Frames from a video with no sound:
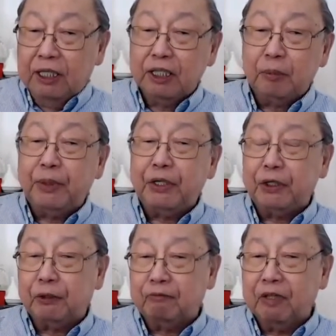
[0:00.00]
in the
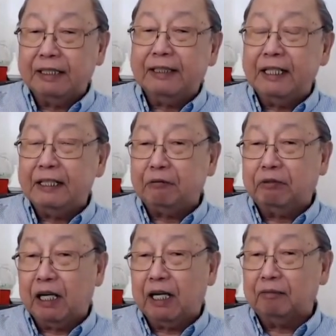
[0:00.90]
period of
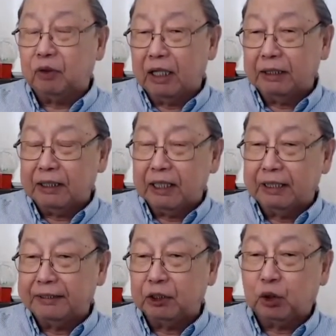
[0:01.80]
1985 to
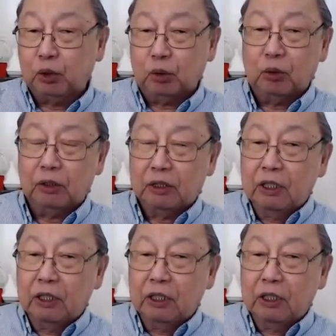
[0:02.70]
1992.